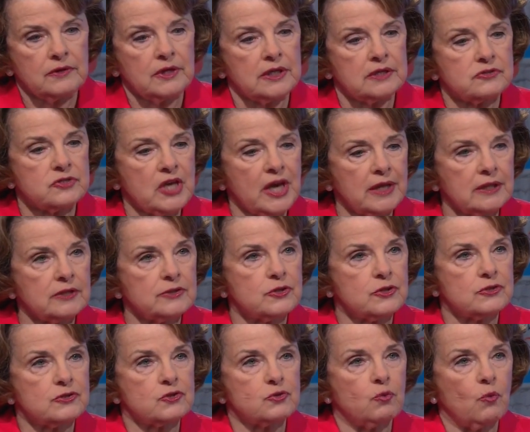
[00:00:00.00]
The
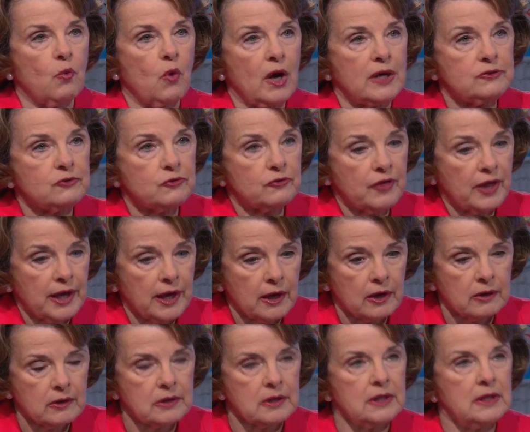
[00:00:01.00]
intelligence was
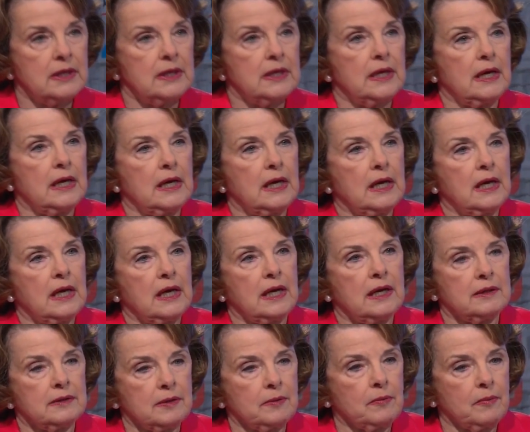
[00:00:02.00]
there.
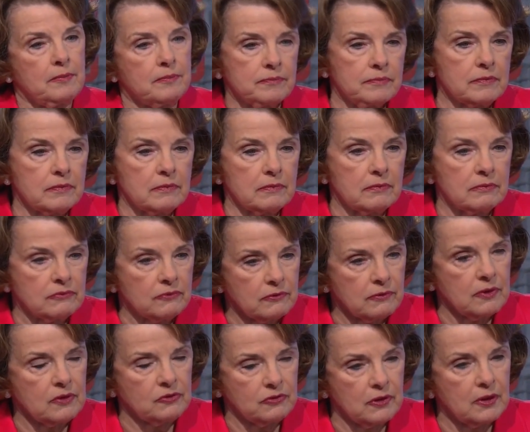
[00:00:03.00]
But
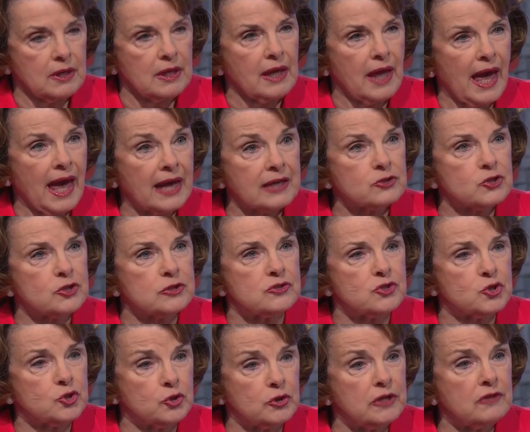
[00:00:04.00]
is it a
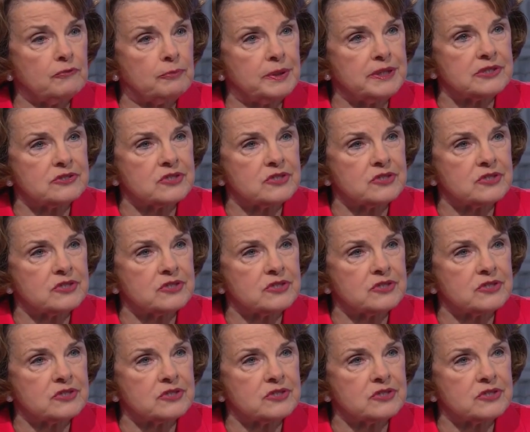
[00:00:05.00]
matter of that